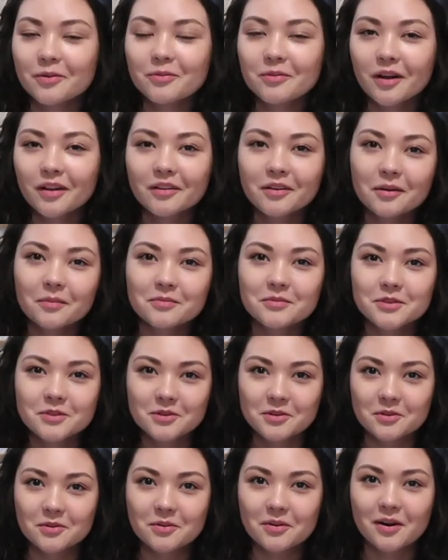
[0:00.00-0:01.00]
welcome
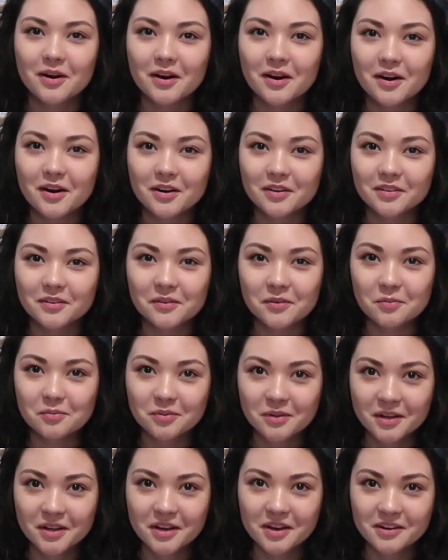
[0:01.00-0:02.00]
to our little
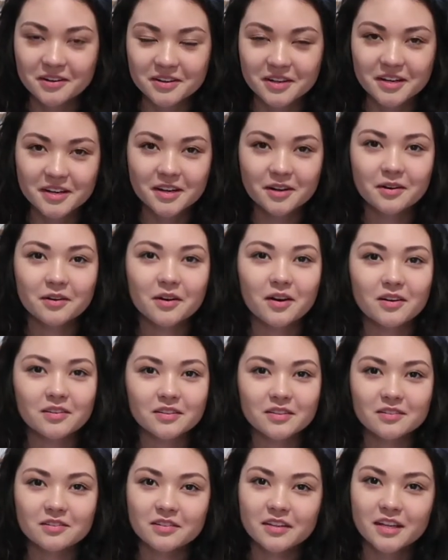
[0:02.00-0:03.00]
play area, our
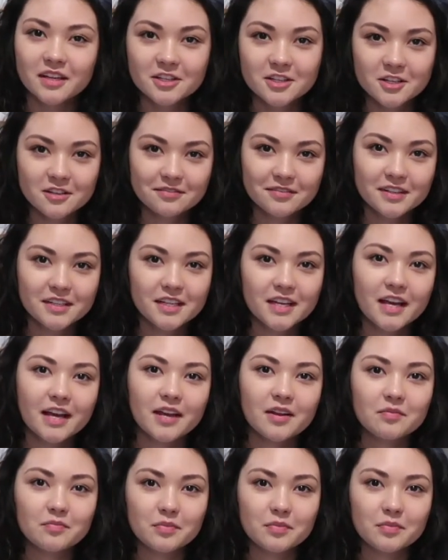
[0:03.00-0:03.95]
little kitchen vignette